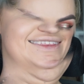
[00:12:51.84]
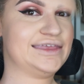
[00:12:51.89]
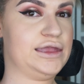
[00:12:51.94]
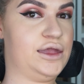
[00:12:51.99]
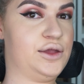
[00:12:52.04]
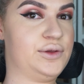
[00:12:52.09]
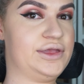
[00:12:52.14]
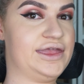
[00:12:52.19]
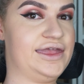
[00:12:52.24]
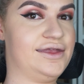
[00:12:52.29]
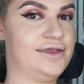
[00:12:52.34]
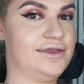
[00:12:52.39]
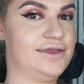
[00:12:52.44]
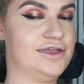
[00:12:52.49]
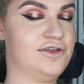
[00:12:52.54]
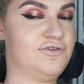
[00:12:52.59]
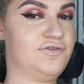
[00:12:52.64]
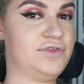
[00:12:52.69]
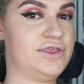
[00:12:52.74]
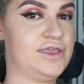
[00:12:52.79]
Okay,
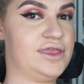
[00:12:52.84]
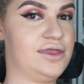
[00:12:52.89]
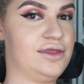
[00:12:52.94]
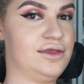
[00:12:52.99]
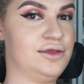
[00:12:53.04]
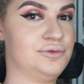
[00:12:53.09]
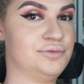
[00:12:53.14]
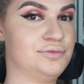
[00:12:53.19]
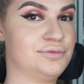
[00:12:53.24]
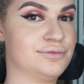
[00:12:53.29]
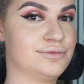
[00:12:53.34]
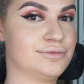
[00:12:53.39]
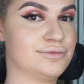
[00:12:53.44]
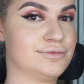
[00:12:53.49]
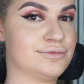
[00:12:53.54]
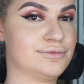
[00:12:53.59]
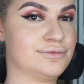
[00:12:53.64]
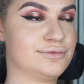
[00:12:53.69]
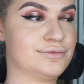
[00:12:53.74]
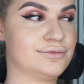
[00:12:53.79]
if the
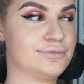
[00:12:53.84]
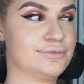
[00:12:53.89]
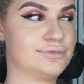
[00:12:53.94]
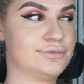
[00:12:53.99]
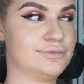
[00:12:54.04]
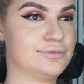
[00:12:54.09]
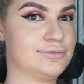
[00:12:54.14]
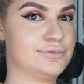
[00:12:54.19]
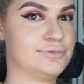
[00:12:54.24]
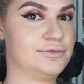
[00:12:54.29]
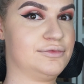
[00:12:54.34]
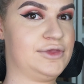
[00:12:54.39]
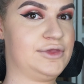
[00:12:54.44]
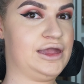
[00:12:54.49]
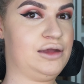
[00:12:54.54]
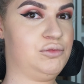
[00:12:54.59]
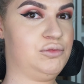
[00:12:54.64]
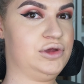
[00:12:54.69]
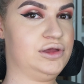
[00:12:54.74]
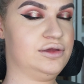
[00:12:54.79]

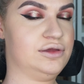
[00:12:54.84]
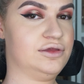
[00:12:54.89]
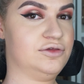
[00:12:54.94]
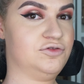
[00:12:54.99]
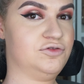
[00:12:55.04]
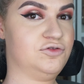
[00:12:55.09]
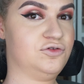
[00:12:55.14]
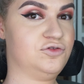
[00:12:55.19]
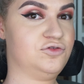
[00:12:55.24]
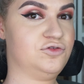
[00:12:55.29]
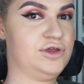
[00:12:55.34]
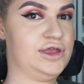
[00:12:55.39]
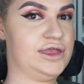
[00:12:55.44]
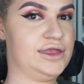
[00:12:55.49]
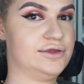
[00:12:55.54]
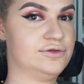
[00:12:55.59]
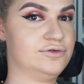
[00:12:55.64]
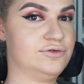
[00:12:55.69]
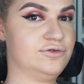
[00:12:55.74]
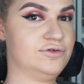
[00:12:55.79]
camera has just
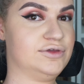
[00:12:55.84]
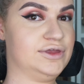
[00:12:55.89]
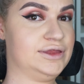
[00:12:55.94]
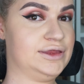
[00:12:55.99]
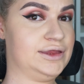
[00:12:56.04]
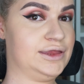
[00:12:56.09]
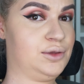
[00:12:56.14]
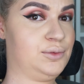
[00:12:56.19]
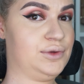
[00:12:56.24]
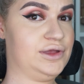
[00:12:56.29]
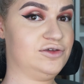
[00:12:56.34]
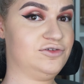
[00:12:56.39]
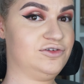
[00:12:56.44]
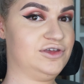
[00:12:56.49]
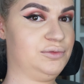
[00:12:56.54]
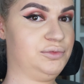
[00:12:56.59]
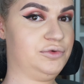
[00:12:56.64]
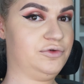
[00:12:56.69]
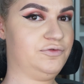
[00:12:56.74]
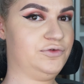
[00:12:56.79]
changed in any way,
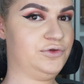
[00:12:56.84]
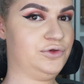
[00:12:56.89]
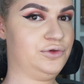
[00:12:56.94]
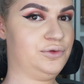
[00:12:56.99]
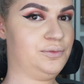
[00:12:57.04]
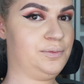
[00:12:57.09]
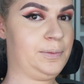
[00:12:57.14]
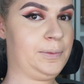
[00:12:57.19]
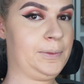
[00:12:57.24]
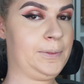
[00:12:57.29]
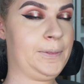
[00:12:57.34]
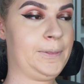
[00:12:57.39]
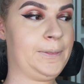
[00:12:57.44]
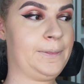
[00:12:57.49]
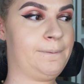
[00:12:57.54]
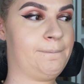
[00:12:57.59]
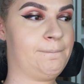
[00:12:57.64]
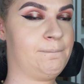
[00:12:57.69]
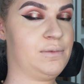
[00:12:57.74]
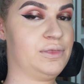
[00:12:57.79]
shape or form,
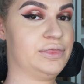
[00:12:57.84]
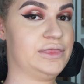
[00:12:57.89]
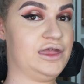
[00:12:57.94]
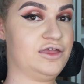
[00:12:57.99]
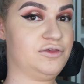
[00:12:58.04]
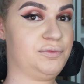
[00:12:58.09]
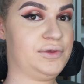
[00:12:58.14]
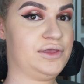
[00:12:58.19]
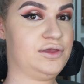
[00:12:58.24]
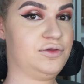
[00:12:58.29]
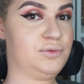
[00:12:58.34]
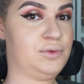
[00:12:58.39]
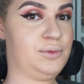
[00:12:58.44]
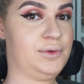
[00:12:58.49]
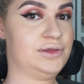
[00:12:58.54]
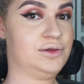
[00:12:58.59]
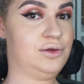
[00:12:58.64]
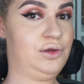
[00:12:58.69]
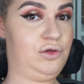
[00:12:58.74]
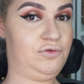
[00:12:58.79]
that's because we
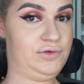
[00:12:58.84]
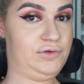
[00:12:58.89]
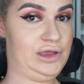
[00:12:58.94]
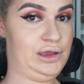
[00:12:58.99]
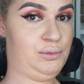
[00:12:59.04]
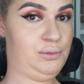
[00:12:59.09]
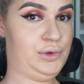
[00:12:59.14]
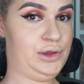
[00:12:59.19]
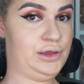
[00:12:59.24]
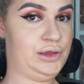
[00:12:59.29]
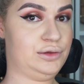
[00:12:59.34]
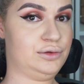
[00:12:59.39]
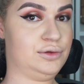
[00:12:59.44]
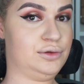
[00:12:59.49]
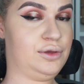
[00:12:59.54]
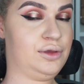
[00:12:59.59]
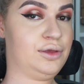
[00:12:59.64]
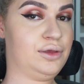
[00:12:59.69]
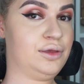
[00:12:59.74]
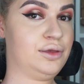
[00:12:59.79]
went off camera.
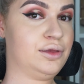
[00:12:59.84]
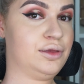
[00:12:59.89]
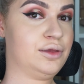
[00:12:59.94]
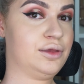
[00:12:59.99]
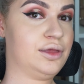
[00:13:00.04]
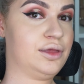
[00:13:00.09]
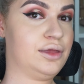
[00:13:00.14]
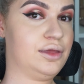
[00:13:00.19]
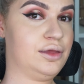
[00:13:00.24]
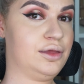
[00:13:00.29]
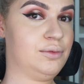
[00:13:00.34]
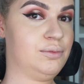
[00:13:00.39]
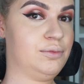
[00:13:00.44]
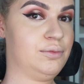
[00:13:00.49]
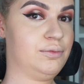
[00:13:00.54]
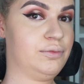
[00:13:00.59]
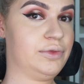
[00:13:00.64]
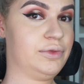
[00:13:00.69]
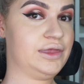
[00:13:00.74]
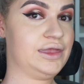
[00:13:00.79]

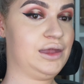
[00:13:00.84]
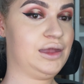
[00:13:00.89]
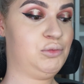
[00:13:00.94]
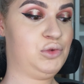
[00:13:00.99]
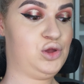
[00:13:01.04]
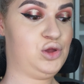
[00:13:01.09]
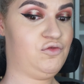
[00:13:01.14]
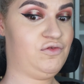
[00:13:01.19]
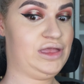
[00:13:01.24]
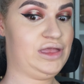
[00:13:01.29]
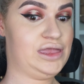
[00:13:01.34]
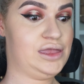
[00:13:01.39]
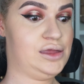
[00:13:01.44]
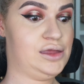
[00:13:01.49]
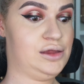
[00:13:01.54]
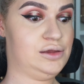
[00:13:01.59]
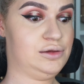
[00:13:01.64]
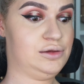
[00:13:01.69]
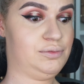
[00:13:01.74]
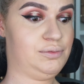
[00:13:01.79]
The camera
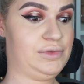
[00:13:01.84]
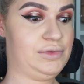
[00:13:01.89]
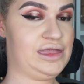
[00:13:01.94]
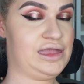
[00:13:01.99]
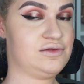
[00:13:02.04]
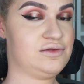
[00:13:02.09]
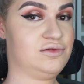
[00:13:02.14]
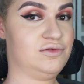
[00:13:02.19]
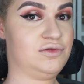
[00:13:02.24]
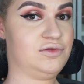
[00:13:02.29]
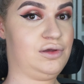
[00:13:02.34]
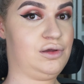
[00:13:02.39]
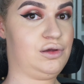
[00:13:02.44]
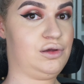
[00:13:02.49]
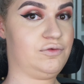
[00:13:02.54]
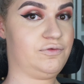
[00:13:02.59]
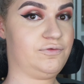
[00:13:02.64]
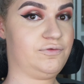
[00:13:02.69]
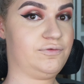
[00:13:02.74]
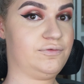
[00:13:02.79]
overheated, kicked us
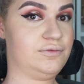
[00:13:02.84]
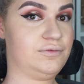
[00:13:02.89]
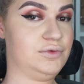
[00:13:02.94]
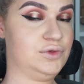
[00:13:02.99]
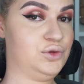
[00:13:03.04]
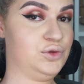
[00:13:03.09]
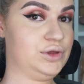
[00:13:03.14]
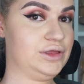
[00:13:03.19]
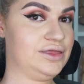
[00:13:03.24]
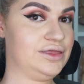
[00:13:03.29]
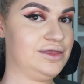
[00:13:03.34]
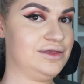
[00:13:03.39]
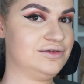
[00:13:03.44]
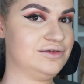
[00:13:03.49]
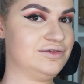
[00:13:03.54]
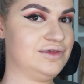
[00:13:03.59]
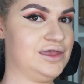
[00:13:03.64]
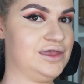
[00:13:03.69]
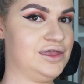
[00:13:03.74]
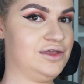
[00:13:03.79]
off. Luckily it
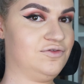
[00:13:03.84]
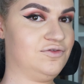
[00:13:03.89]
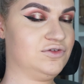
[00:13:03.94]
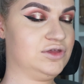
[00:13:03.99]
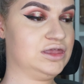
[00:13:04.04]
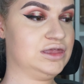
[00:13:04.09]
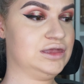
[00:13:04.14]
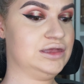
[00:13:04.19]
saved.